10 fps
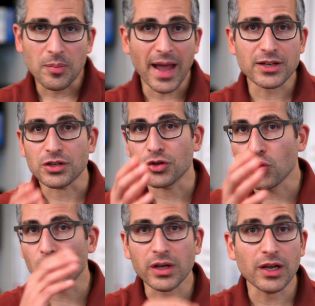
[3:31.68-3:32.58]
imagine you're
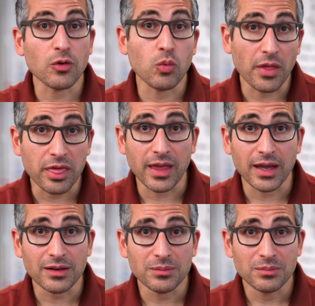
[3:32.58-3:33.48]
working on one thing
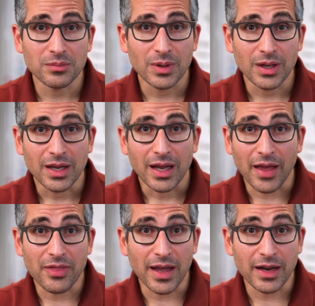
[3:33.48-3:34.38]

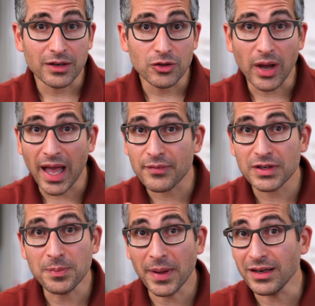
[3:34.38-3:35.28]
and then you have a
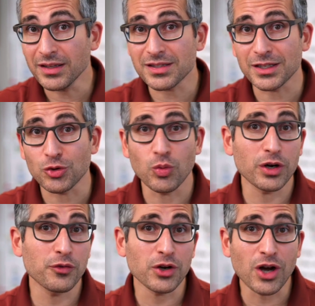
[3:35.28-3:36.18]
dependency to one
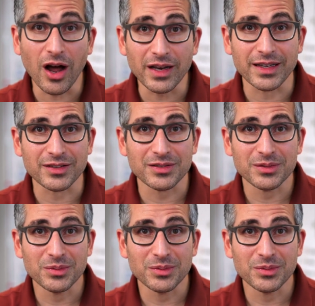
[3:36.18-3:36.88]
of your colleagues.